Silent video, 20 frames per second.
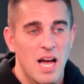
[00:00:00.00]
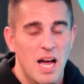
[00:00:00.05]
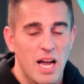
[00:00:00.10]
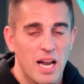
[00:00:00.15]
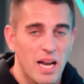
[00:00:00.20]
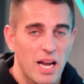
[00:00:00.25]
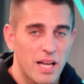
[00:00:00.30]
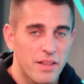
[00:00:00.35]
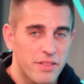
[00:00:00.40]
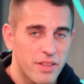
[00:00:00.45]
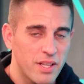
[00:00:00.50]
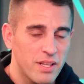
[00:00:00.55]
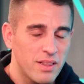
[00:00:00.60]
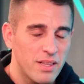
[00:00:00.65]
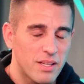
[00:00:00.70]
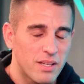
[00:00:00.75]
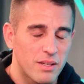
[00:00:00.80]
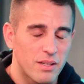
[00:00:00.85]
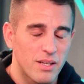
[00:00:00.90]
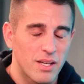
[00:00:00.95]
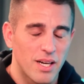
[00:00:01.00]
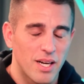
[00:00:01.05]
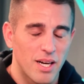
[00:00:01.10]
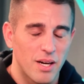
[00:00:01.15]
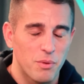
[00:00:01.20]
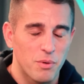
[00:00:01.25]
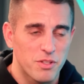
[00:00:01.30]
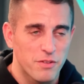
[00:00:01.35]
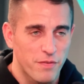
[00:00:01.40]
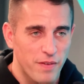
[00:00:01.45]
I think that
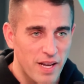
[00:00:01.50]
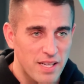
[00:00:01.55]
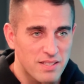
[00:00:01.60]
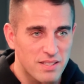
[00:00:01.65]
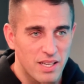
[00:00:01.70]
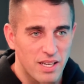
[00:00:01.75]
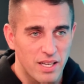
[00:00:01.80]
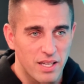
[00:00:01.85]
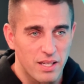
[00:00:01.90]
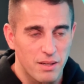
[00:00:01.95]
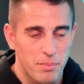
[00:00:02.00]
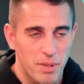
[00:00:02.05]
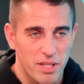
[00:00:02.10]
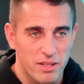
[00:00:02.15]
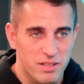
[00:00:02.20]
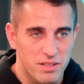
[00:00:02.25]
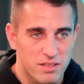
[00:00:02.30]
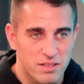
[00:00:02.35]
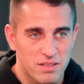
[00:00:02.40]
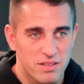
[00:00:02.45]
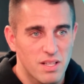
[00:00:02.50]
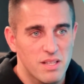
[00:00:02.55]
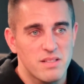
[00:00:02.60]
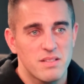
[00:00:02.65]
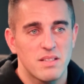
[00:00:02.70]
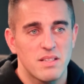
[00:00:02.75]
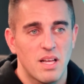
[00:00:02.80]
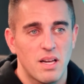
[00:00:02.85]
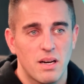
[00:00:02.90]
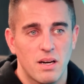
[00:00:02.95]
what's fascinating about this
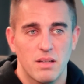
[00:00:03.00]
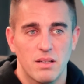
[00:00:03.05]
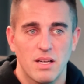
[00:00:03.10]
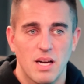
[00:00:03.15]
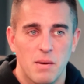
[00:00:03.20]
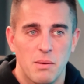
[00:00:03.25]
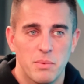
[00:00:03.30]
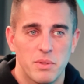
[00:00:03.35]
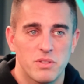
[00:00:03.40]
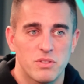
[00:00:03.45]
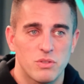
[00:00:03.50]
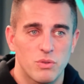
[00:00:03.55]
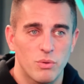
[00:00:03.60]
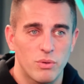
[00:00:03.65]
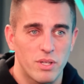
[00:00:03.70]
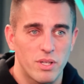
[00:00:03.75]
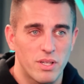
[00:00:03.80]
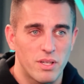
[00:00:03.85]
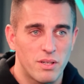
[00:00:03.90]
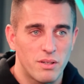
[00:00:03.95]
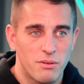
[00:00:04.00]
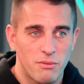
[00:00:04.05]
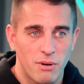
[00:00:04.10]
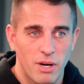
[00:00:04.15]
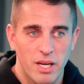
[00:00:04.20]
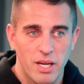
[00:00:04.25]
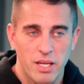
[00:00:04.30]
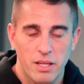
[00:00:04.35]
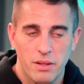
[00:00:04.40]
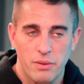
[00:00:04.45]
is not an uncommon story,
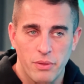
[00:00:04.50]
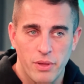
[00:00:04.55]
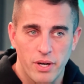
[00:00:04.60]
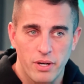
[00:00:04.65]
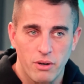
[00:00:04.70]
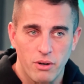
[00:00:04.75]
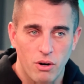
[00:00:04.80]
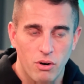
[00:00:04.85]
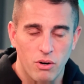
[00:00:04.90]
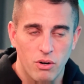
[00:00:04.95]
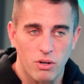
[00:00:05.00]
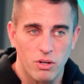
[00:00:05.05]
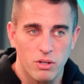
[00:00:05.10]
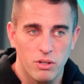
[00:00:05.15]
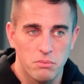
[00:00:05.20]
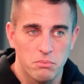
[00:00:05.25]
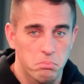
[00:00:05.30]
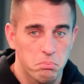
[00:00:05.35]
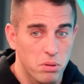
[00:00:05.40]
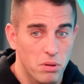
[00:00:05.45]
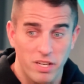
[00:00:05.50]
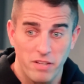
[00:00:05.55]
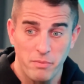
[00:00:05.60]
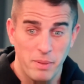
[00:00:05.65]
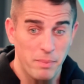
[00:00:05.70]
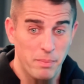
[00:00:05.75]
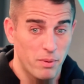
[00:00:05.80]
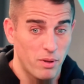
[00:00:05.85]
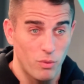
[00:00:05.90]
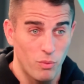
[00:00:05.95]
right? There are plenty of
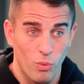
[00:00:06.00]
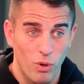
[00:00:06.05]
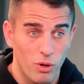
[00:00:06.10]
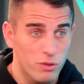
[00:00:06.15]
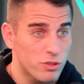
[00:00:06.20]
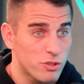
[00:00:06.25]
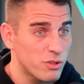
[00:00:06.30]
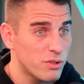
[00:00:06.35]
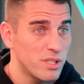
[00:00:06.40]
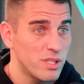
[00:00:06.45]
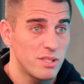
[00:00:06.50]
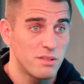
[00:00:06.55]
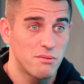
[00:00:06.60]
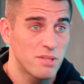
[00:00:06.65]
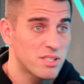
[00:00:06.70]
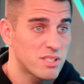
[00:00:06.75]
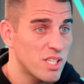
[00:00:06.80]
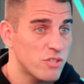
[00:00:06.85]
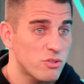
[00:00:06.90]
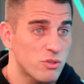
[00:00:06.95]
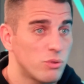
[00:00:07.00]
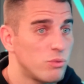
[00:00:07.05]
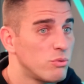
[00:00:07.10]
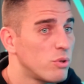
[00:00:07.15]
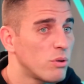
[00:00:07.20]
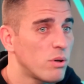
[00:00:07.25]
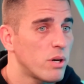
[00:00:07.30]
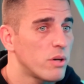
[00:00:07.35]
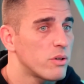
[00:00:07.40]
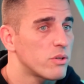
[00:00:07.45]
people on Wall Street, et cetera, who
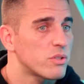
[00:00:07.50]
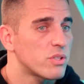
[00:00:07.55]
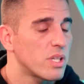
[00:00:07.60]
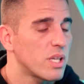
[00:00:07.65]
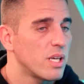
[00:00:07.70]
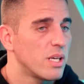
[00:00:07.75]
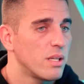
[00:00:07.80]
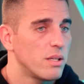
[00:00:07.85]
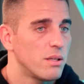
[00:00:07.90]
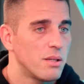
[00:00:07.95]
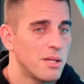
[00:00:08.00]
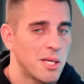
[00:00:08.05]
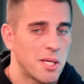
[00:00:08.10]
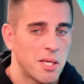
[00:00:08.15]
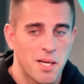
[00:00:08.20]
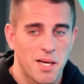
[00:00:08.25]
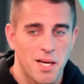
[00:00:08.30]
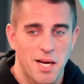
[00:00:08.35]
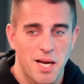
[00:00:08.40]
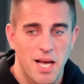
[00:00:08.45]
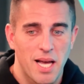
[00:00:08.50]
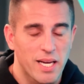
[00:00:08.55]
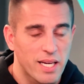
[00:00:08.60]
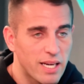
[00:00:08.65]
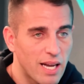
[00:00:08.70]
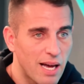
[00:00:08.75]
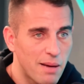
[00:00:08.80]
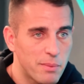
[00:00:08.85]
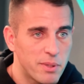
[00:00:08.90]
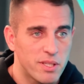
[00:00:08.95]
don't understand
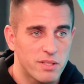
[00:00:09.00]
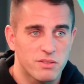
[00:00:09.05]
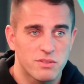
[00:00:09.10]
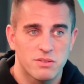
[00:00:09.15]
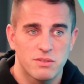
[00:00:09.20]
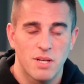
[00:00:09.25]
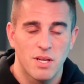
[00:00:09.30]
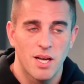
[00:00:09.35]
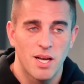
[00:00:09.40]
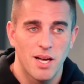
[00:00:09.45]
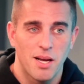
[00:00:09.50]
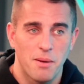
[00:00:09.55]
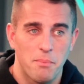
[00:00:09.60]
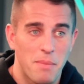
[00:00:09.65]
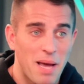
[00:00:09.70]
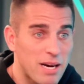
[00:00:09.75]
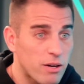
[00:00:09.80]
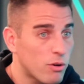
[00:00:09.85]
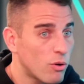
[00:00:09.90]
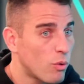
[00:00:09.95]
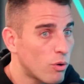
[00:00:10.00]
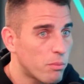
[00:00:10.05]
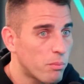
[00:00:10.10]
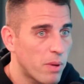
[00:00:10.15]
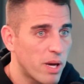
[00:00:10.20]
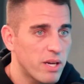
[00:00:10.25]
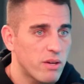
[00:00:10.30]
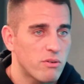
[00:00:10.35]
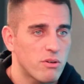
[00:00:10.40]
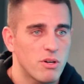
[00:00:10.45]
economics, macro or
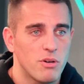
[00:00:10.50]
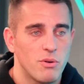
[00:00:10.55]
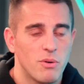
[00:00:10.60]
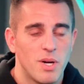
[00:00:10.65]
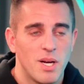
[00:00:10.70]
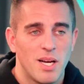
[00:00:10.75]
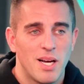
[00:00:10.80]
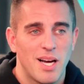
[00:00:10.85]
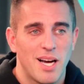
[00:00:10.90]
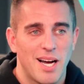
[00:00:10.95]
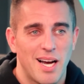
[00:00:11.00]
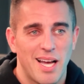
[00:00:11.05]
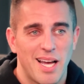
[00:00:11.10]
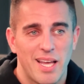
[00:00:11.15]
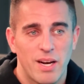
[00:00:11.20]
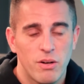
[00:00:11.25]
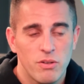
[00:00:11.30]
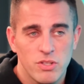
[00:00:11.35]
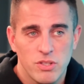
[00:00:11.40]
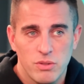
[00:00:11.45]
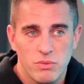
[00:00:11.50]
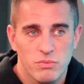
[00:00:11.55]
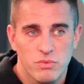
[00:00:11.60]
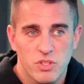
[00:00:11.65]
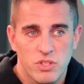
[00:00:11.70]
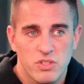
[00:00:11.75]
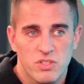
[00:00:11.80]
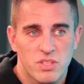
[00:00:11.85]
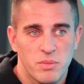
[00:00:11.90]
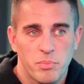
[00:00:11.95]
micro, and also
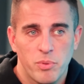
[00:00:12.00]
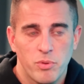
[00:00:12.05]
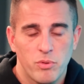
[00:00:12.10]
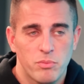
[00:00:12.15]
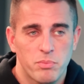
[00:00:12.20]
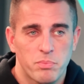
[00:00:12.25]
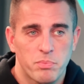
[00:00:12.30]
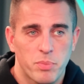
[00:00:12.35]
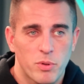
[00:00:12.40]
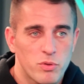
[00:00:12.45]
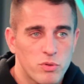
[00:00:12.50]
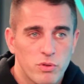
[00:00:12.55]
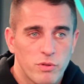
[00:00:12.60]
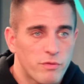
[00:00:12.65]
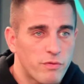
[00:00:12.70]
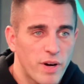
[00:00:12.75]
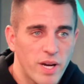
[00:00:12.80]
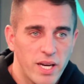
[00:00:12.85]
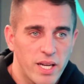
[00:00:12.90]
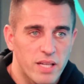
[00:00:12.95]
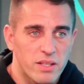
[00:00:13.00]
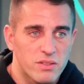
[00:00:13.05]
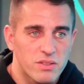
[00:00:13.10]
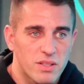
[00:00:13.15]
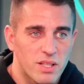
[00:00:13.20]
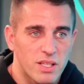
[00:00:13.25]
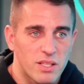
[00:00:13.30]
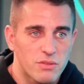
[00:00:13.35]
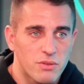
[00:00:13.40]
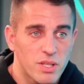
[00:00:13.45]
just simple personal finance
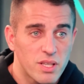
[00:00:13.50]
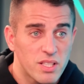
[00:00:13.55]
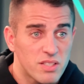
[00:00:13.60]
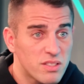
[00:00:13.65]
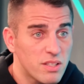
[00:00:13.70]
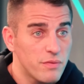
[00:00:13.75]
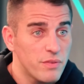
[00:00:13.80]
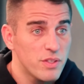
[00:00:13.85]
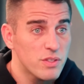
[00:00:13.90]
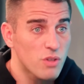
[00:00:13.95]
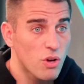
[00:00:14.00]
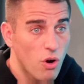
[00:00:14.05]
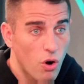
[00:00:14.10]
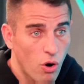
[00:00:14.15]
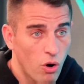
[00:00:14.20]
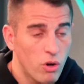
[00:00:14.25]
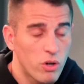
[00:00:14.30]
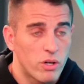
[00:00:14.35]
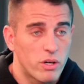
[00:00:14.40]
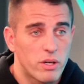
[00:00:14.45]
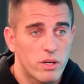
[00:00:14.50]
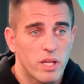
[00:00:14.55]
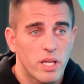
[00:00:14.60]
things, right? This stuff is hard.